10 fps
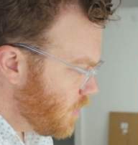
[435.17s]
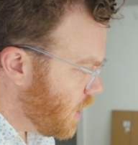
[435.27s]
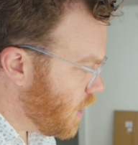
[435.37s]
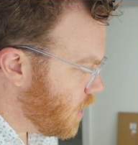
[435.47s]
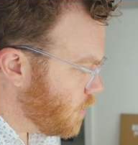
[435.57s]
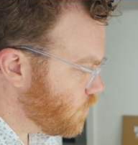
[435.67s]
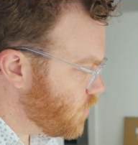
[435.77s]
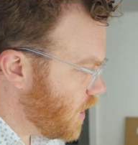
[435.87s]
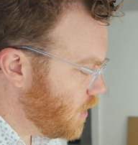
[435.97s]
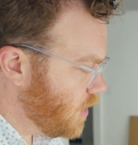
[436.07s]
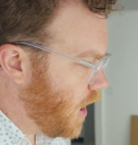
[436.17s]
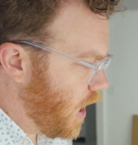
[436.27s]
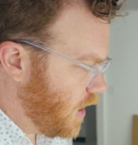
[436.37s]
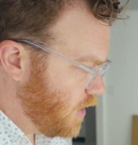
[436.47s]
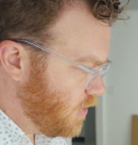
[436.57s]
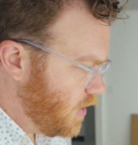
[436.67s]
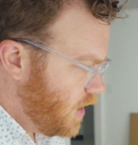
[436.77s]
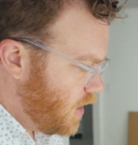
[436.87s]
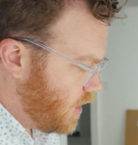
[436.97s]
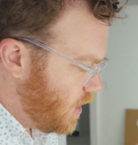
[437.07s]
a lot of
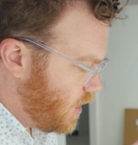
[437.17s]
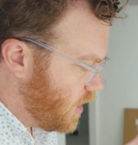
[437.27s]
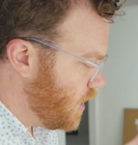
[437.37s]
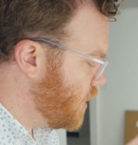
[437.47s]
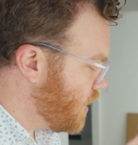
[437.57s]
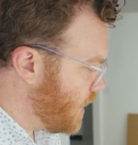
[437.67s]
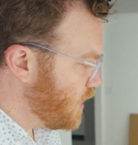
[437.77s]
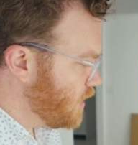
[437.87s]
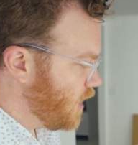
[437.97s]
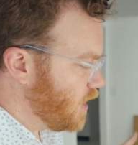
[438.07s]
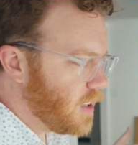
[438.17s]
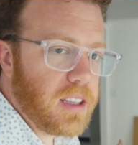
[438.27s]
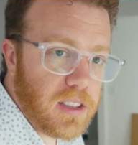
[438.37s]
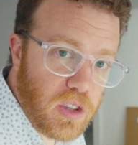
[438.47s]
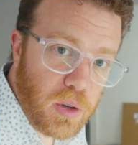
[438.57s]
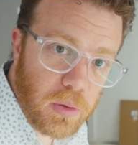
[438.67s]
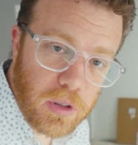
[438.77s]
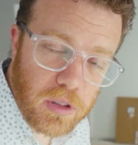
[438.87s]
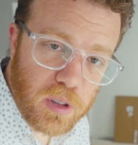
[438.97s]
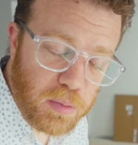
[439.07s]
the things that these
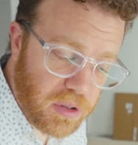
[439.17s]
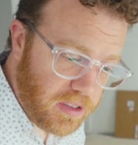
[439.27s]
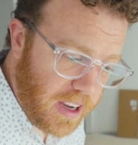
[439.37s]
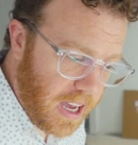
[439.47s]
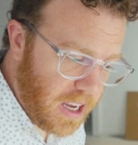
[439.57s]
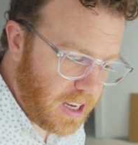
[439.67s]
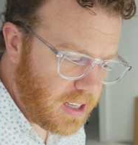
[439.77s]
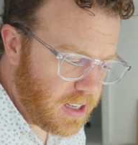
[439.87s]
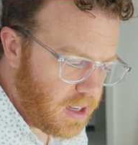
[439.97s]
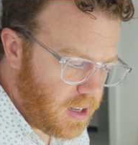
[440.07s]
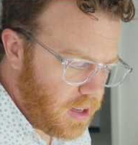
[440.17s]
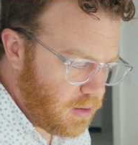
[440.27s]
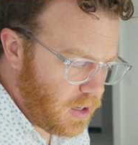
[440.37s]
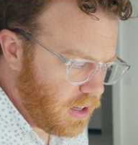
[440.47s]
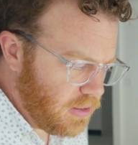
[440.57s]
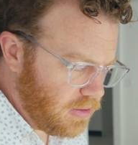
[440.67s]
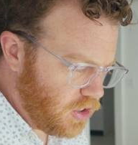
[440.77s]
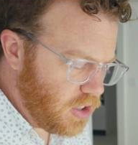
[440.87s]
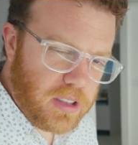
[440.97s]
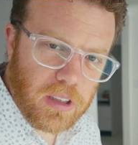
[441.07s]
tools provide if
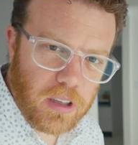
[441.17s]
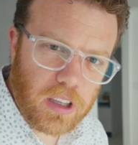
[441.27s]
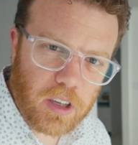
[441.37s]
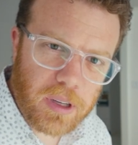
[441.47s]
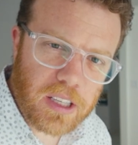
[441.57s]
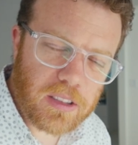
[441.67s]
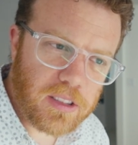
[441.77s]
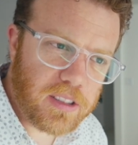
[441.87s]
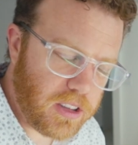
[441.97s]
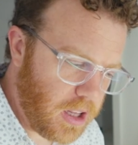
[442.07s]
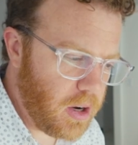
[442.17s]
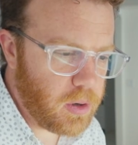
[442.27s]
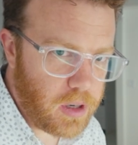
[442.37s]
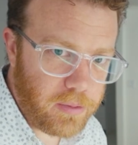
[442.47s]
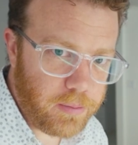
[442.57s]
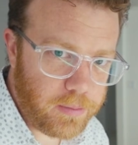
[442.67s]
just a little bit slower.